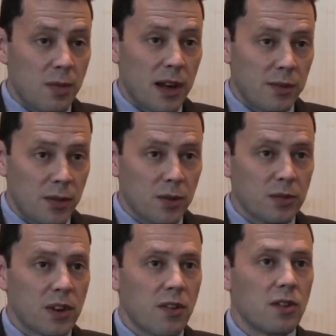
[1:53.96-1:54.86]

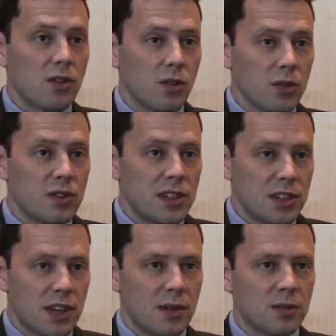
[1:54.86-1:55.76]
platforms, their own loyalty
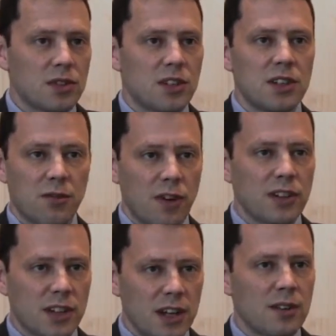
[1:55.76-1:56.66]
schemes to
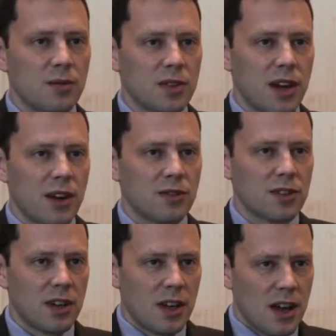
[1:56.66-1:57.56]
differentiate
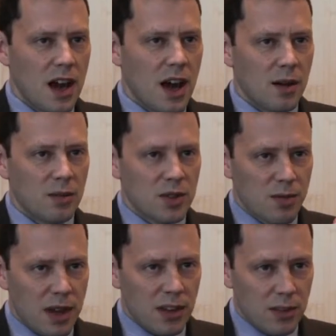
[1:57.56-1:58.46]
themselves, to
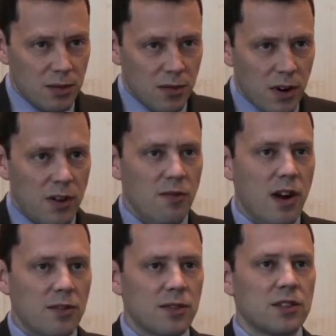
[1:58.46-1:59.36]
make them very
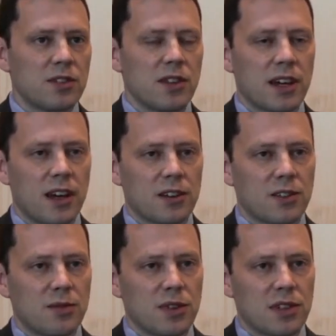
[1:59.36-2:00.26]
relevant to their
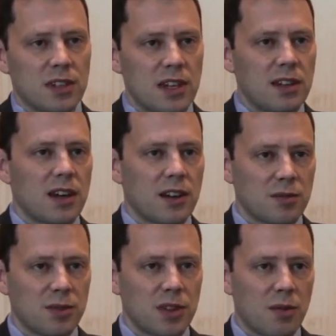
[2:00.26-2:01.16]
customers and to keep their
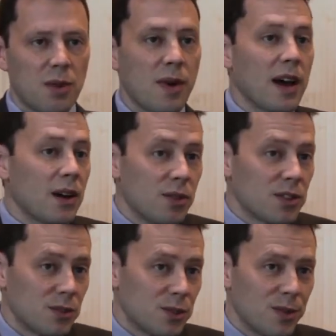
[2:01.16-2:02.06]
customers coming back,
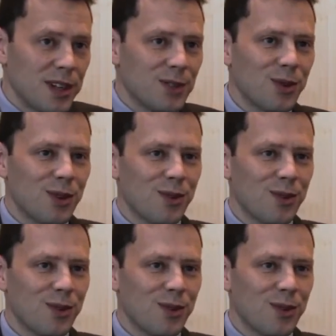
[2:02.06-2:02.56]
which ultimately is what